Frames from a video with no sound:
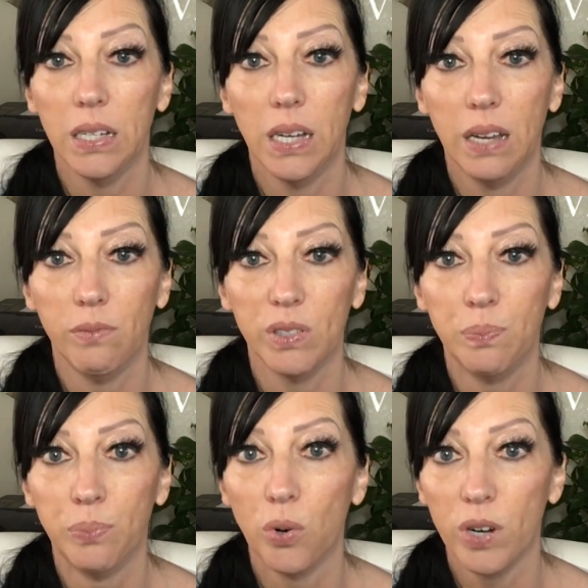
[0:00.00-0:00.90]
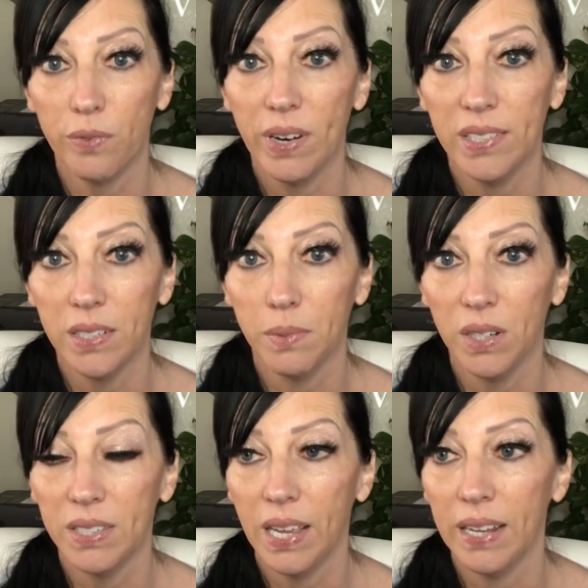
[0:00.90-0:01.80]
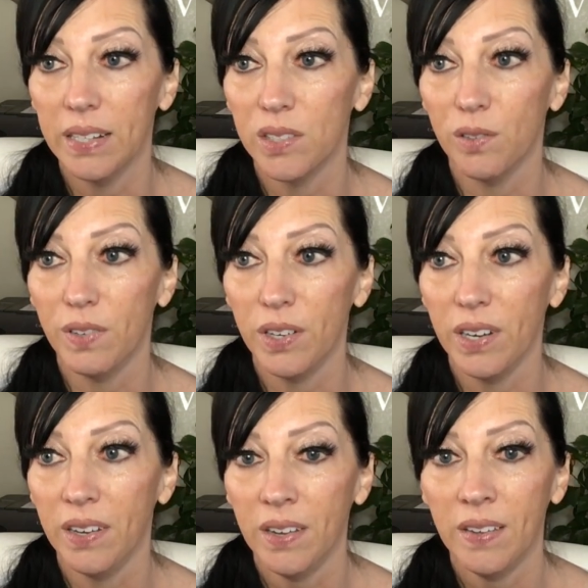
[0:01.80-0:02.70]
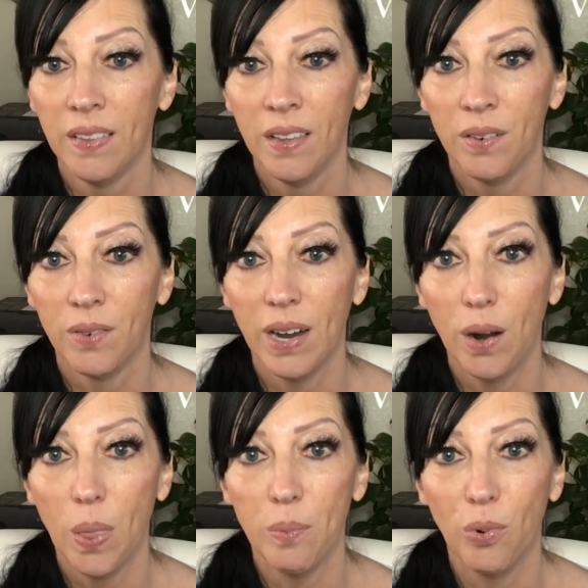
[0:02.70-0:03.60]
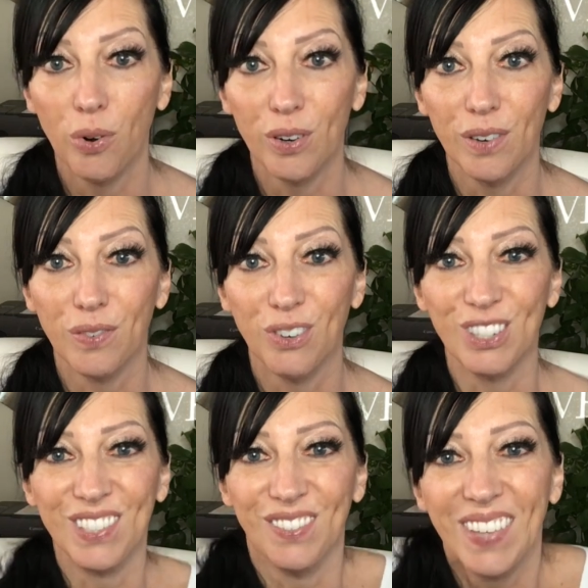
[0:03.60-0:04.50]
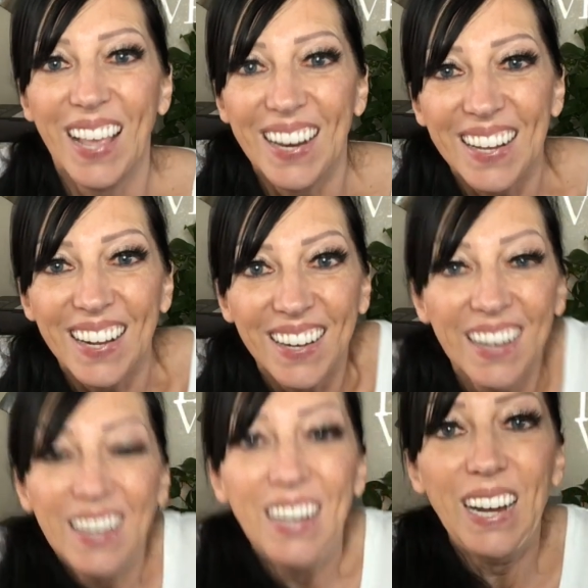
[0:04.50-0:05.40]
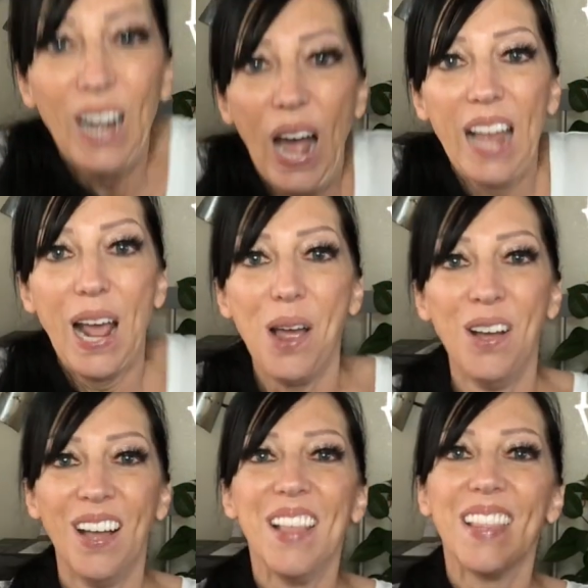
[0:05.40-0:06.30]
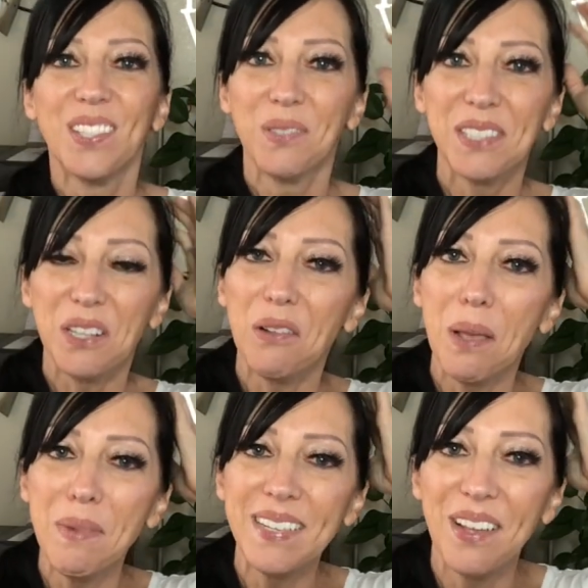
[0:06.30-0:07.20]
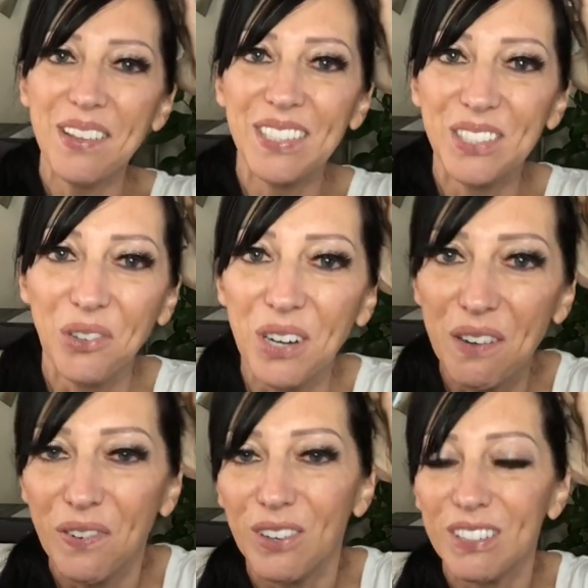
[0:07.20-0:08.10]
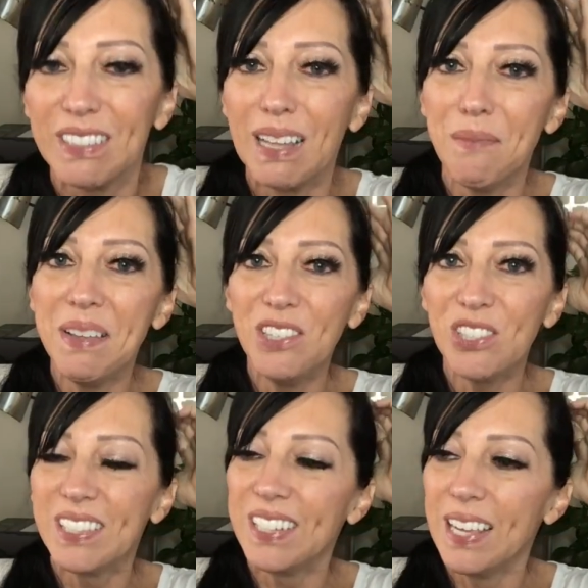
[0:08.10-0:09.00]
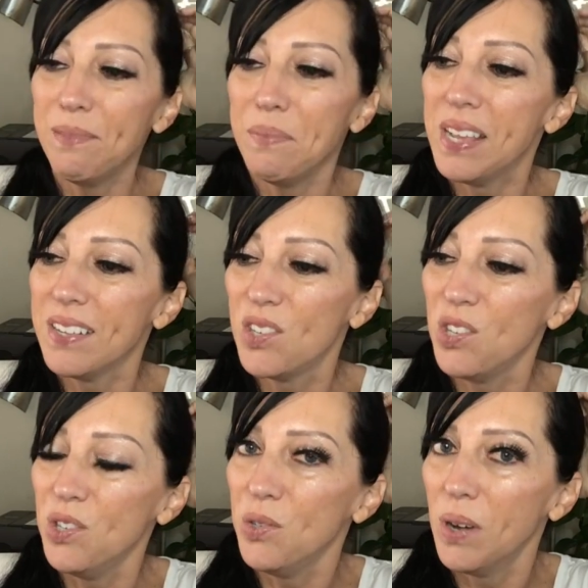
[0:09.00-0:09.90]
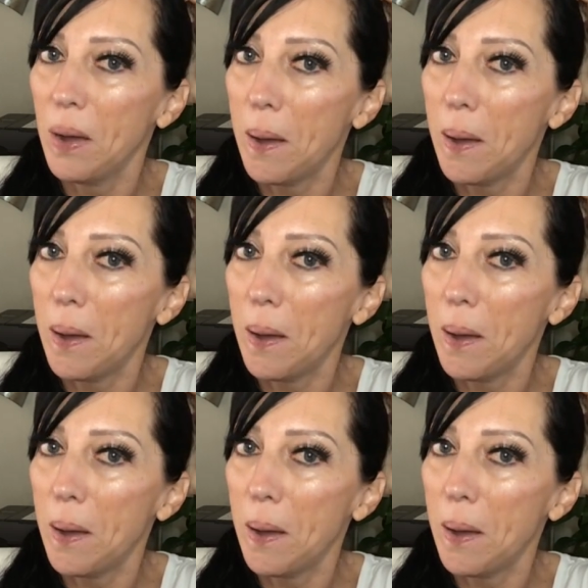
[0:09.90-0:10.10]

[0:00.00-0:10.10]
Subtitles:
I was born and raised in Montana, so very right on the border, of course, of Canada. Let me tell you a story first. Let me just admit to,